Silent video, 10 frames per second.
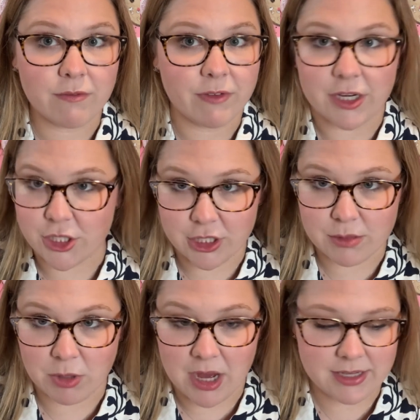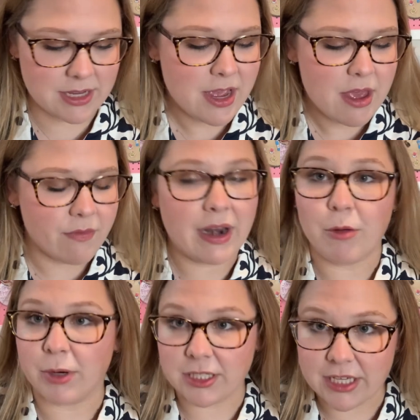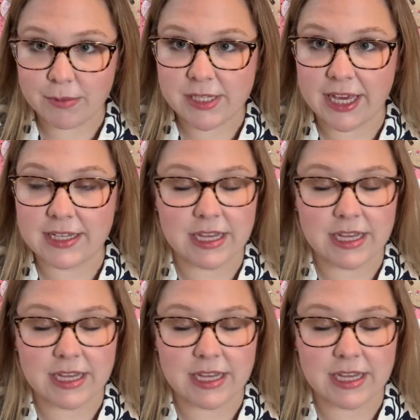finishing supplies that I'll bring to Keepsakes,